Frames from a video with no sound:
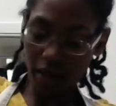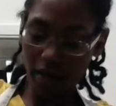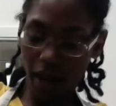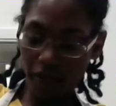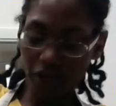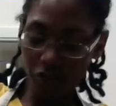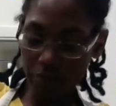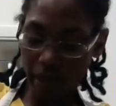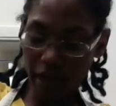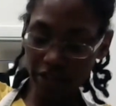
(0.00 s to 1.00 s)
after you
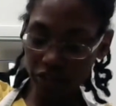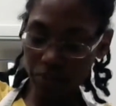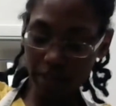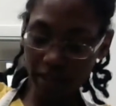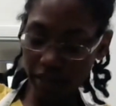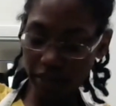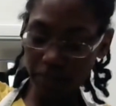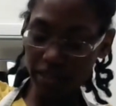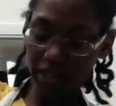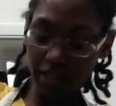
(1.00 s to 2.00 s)
mash them and let them
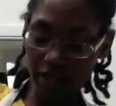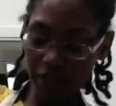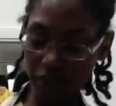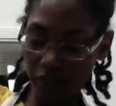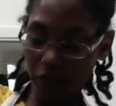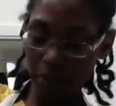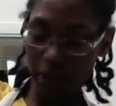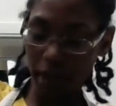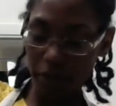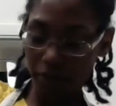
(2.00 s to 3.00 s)
sit for
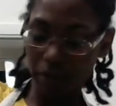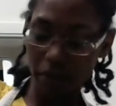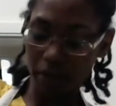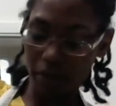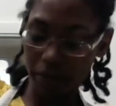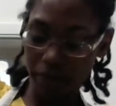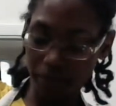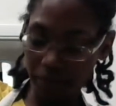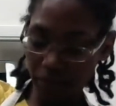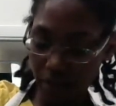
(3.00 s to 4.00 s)
about,
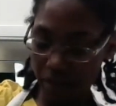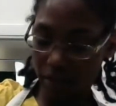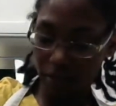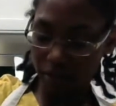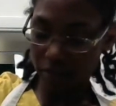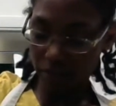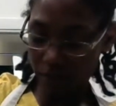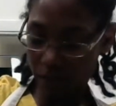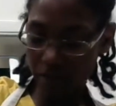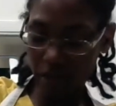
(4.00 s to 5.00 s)

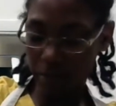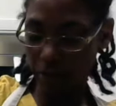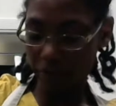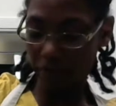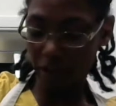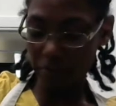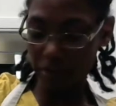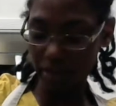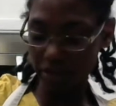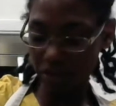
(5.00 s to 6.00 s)
I say about 5
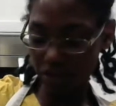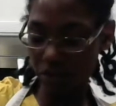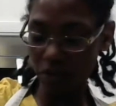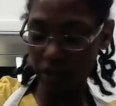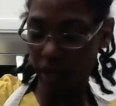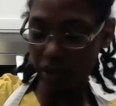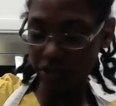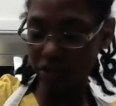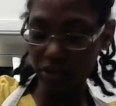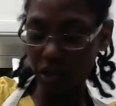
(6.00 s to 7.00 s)
minutes or so, they
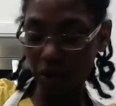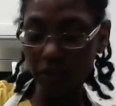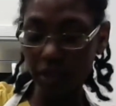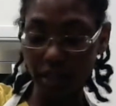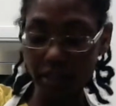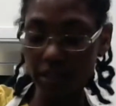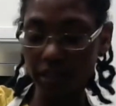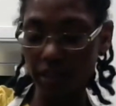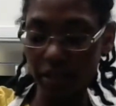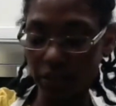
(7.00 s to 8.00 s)
actually turn into
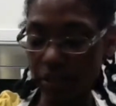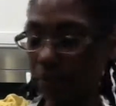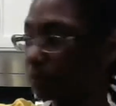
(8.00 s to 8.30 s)
liquid.